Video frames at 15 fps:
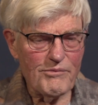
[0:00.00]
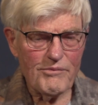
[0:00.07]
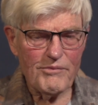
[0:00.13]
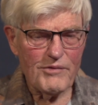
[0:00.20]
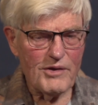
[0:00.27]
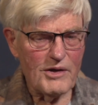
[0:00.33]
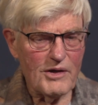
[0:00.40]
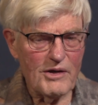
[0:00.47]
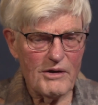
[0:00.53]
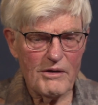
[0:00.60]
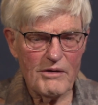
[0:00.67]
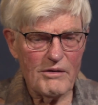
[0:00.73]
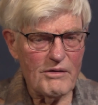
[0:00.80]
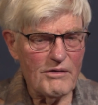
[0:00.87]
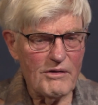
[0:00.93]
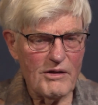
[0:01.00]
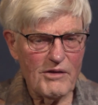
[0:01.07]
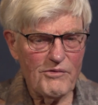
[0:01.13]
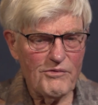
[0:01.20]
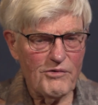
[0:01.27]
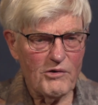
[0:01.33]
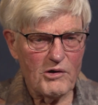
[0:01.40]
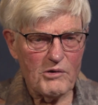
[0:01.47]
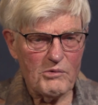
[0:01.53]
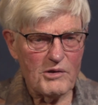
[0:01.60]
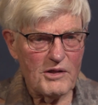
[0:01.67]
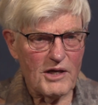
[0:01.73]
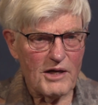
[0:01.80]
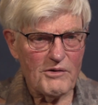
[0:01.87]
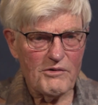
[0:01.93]
they fought with
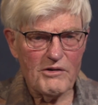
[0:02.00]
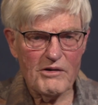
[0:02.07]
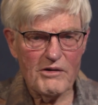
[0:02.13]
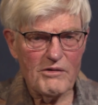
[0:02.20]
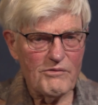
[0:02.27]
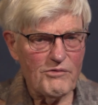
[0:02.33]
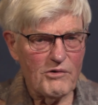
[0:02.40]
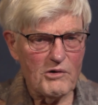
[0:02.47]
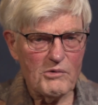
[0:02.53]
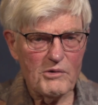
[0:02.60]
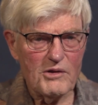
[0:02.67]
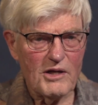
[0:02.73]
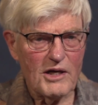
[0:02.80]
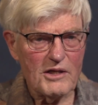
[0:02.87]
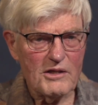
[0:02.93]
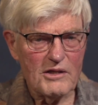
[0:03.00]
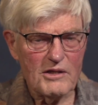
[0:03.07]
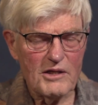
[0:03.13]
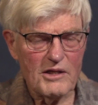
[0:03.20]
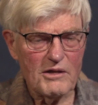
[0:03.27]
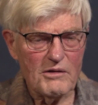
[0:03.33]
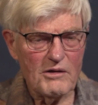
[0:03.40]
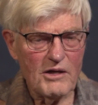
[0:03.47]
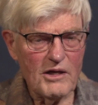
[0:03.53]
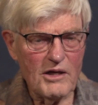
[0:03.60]
that, and then